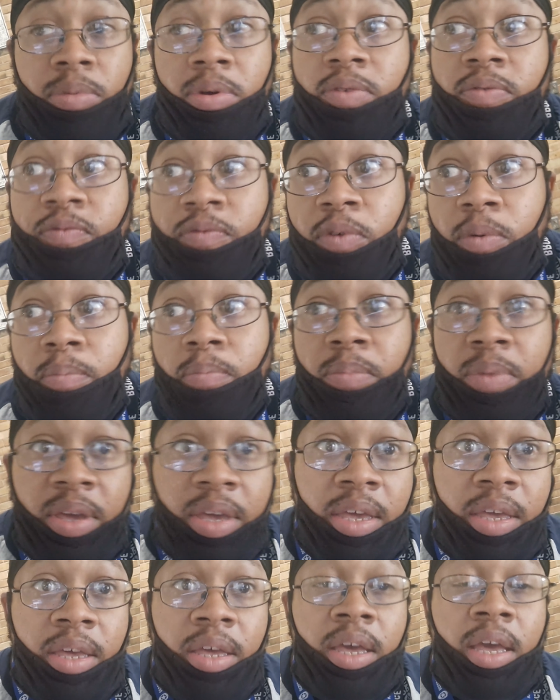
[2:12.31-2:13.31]
But for
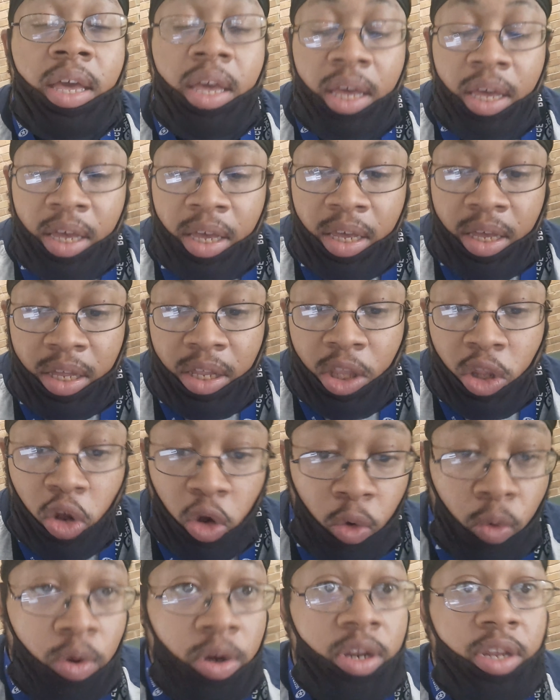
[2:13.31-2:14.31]
me, no
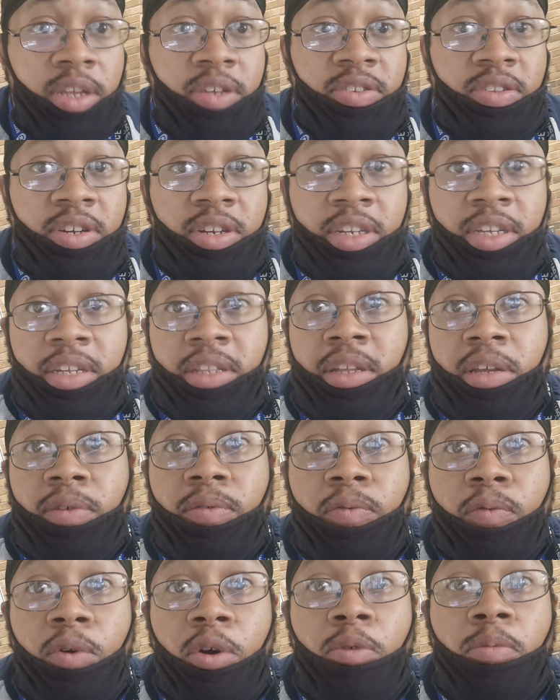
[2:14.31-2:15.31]
one has done anything
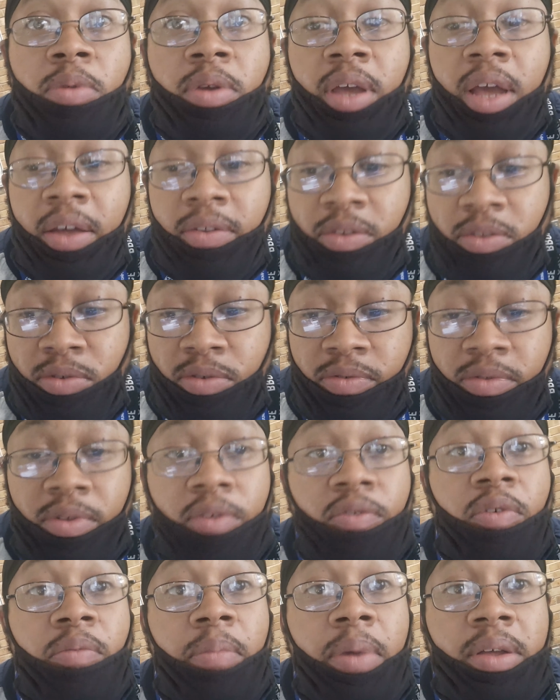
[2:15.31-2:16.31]
for me. I have to do
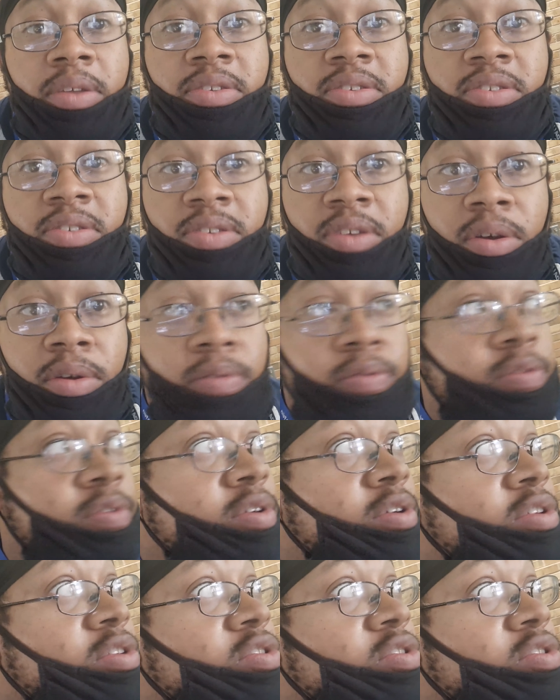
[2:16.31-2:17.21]
everything for myself.